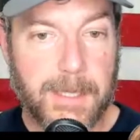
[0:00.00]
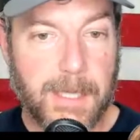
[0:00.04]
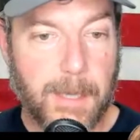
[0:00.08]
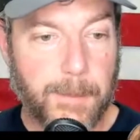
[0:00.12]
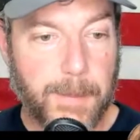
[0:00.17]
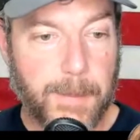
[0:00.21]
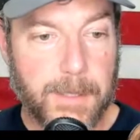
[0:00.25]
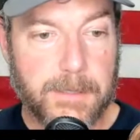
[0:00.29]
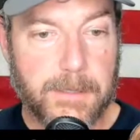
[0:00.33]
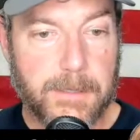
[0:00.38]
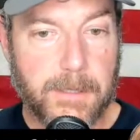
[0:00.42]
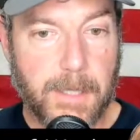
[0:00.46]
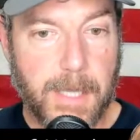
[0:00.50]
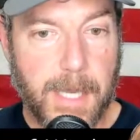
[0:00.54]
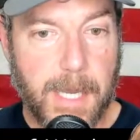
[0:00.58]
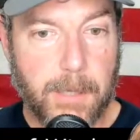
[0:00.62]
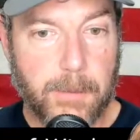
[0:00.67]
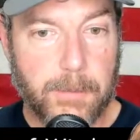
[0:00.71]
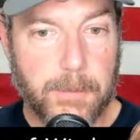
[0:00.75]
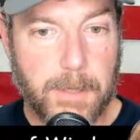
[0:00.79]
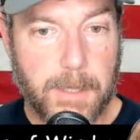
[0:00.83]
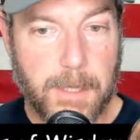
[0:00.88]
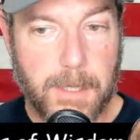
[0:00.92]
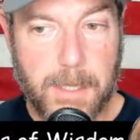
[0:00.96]
that pistol
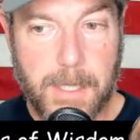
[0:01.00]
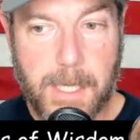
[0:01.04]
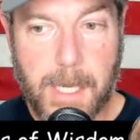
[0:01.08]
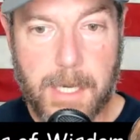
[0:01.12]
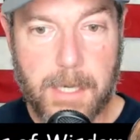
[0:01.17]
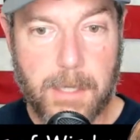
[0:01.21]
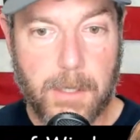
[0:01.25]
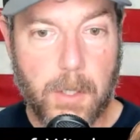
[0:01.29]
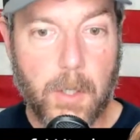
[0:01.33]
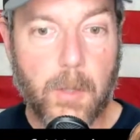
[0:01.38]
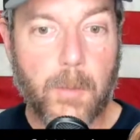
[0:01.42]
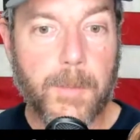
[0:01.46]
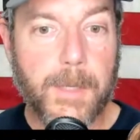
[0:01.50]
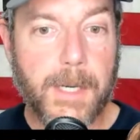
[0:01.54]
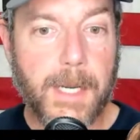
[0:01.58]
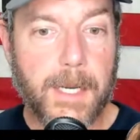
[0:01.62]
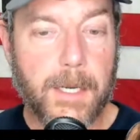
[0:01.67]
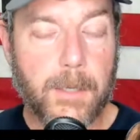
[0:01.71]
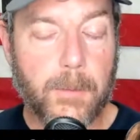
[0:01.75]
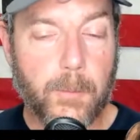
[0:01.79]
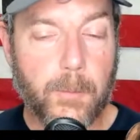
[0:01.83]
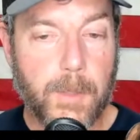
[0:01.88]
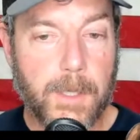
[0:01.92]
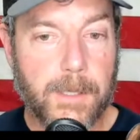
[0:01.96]
out, and then kind of culminate
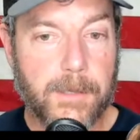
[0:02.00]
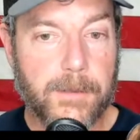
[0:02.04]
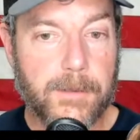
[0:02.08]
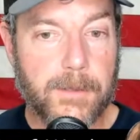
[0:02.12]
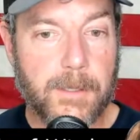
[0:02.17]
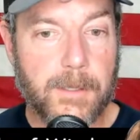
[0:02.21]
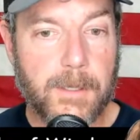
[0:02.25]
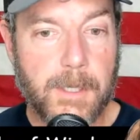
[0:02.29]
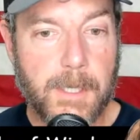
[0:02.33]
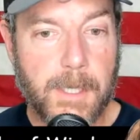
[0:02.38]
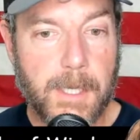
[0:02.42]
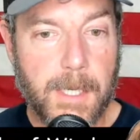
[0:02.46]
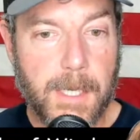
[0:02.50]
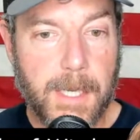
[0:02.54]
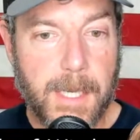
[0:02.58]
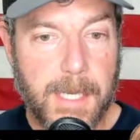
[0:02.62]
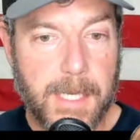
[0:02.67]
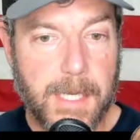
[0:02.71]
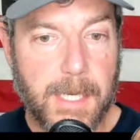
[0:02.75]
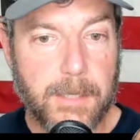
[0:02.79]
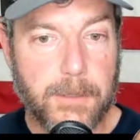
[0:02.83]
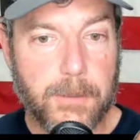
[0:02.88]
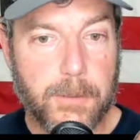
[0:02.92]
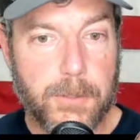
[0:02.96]
it with,
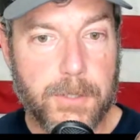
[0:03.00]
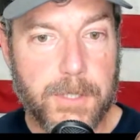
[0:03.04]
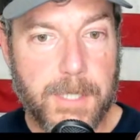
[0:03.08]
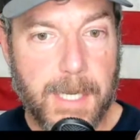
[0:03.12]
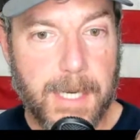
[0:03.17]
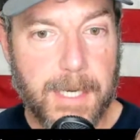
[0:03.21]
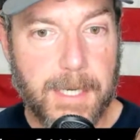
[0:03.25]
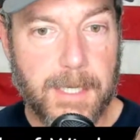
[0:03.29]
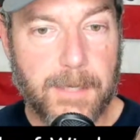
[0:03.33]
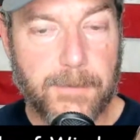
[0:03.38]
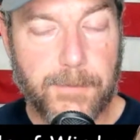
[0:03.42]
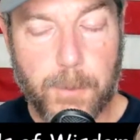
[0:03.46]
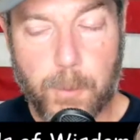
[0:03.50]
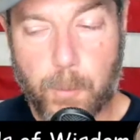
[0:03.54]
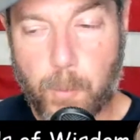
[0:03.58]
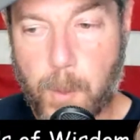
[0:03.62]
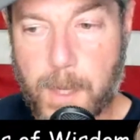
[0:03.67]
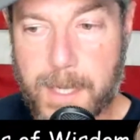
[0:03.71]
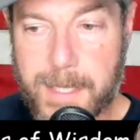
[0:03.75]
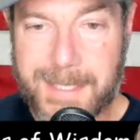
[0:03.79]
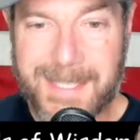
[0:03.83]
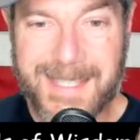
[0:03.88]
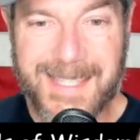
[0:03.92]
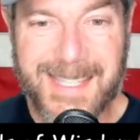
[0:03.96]
hey, understanding if you
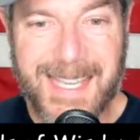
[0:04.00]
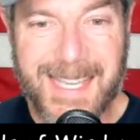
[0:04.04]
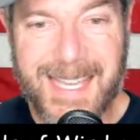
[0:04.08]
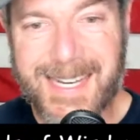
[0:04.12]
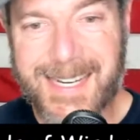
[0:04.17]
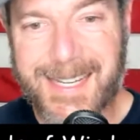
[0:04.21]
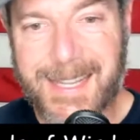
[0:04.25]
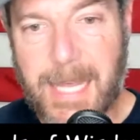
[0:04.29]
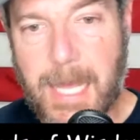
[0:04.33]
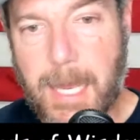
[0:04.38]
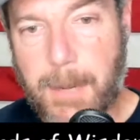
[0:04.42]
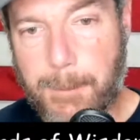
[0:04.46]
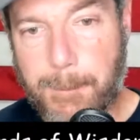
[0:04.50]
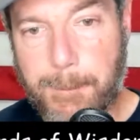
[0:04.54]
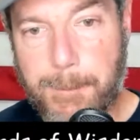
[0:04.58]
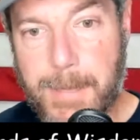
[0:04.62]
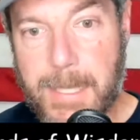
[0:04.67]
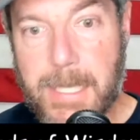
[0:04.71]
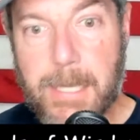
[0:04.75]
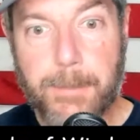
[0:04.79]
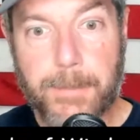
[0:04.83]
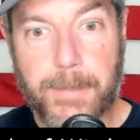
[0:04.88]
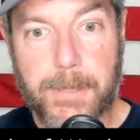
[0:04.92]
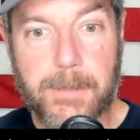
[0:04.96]
wait to the end of that
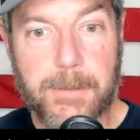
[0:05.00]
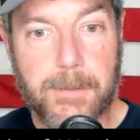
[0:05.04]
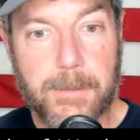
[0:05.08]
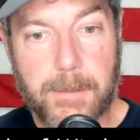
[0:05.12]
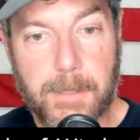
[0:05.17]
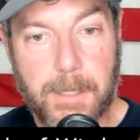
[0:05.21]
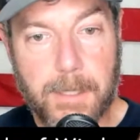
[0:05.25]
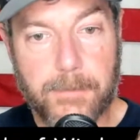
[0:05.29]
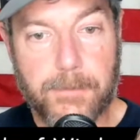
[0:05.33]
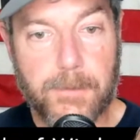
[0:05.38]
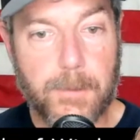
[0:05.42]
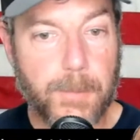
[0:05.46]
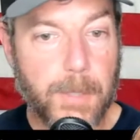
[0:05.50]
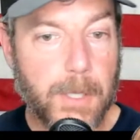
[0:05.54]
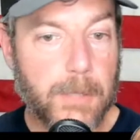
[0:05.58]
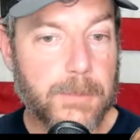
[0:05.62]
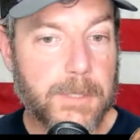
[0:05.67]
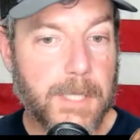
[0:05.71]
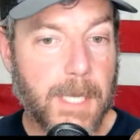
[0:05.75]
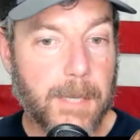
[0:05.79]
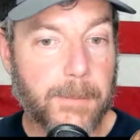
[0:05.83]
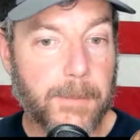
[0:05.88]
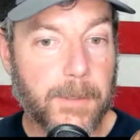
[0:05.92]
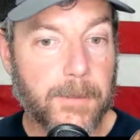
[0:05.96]
beep of the pro
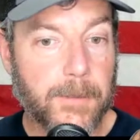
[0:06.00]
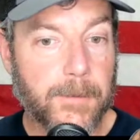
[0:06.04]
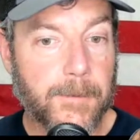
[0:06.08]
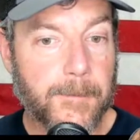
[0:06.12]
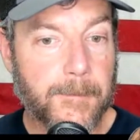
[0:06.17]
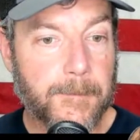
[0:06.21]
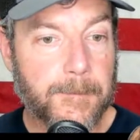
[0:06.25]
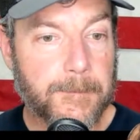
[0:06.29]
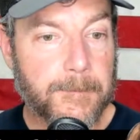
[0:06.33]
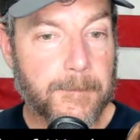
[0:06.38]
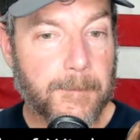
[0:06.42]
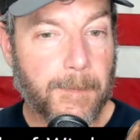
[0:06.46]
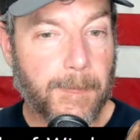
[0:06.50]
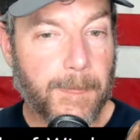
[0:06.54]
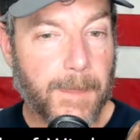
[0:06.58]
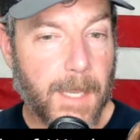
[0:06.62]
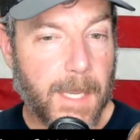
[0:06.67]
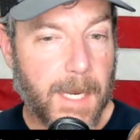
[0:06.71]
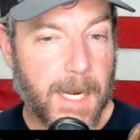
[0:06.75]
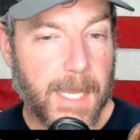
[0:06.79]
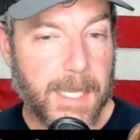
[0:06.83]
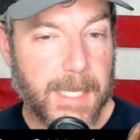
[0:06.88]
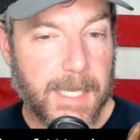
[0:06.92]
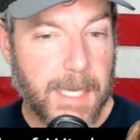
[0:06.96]
timer,
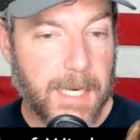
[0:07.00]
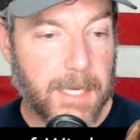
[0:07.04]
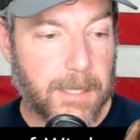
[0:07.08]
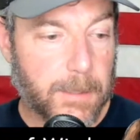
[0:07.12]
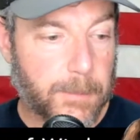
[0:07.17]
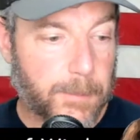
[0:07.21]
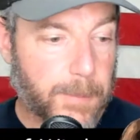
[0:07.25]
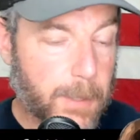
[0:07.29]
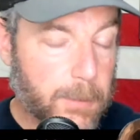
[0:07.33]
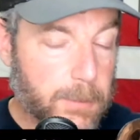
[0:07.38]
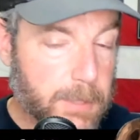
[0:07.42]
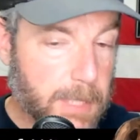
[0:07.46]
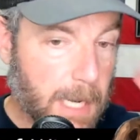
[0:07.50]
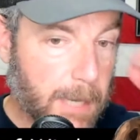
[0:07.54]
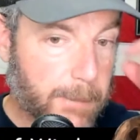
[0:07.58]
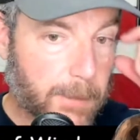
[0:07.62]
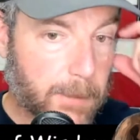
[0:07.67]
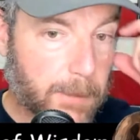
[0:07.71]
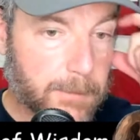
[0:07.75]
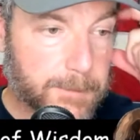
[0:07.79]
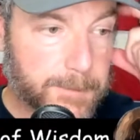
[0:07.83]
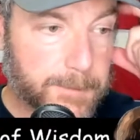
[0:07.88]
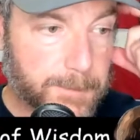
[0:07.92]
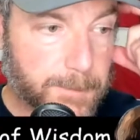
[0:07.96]
and I get it, the pro
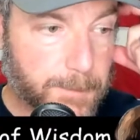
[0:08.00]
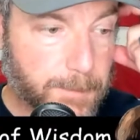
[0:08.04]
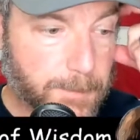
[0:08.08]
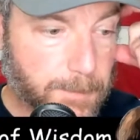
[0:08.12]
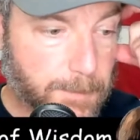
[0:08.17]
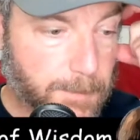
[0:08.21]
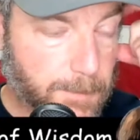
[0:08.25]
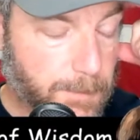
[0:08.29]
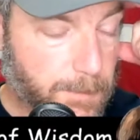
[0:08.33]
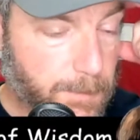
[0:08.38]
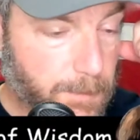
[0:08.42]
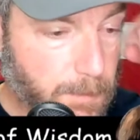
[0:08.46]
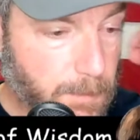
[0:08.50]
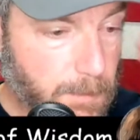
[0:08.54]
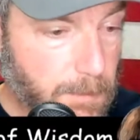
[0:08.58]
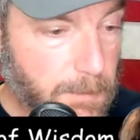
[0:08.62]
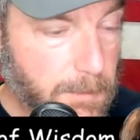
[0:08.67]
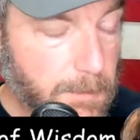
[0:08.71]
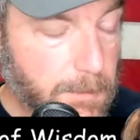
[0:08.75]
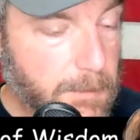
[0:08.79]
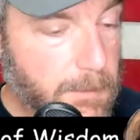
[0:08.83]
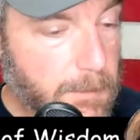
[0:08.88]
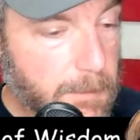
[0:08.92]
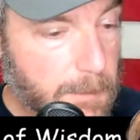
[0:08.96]
timer,
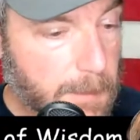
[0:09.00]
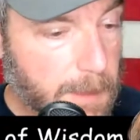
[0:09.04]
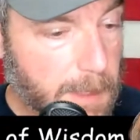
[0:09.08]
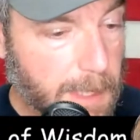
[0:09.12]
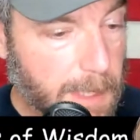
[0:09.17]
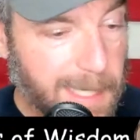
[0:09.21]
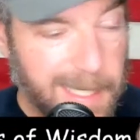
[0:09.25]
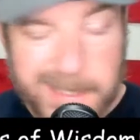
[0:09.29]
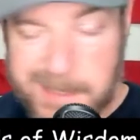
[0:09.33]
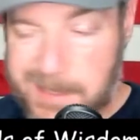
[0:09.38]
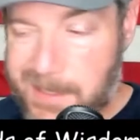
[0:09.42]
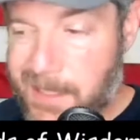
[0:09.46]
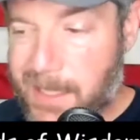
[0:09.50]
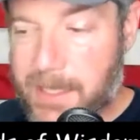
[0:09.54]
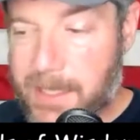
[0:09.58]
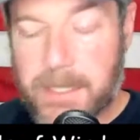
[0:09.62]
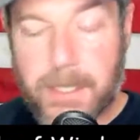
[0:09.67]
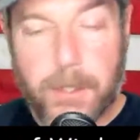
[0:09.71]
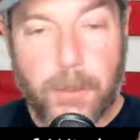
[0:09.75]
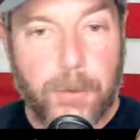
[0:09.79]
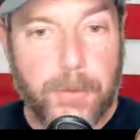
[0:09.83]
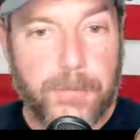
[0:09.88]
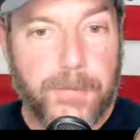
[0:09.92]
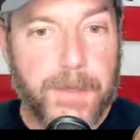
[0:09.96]
it's slightly
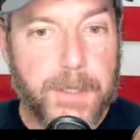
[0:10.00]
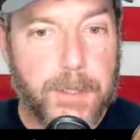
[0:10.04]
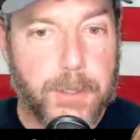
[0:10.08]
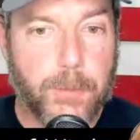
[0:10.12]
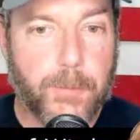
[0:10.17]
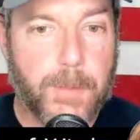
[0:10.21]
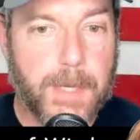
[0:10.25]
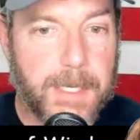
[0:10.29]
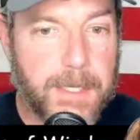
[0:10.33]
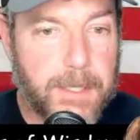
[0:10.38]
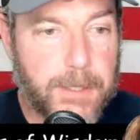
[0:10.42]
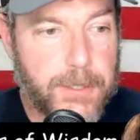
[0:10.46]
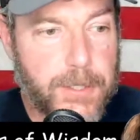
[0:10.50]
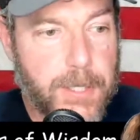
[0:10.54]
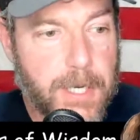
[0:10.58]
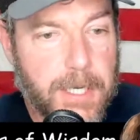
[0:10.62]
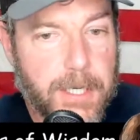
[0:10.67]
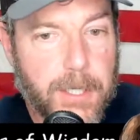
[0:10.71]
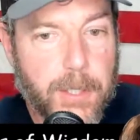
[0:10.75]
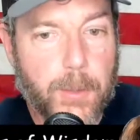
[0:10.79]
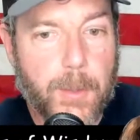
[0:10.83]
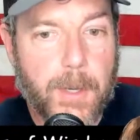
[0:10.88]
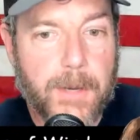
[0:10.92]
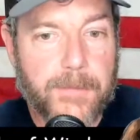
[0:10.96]
artificial, right? Because you're not
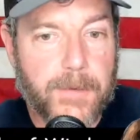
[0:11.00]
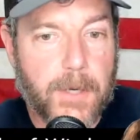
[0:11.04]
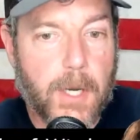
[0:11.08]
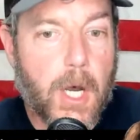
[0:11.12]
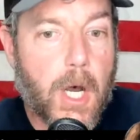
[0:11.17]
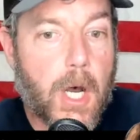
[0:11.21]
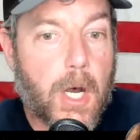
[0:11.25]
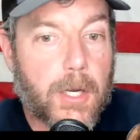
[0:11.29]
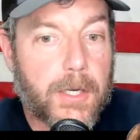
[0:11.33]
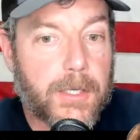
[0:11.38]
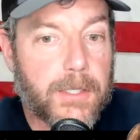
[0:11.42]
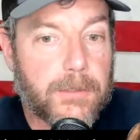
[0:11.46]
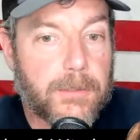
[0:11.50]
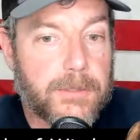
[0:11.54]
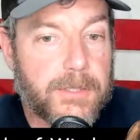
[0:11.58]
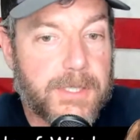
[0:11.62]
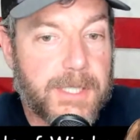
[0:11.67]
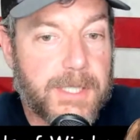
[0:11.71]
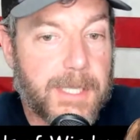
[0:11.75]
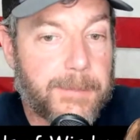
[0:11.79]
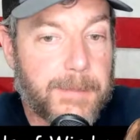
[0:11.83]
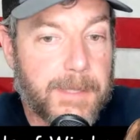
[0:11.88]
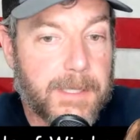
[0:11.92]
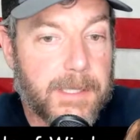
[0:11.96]
going to go off of audio
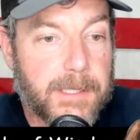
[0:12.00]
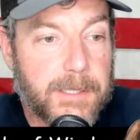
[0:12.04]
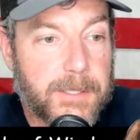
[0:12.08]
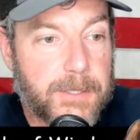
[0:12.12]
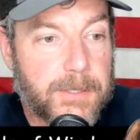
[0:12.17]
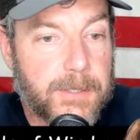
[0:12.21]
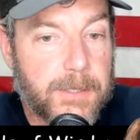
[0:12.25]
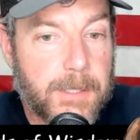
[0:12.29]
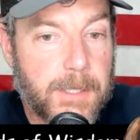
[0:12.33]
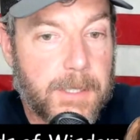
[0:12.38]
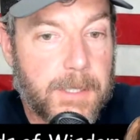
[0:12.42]
stimulus.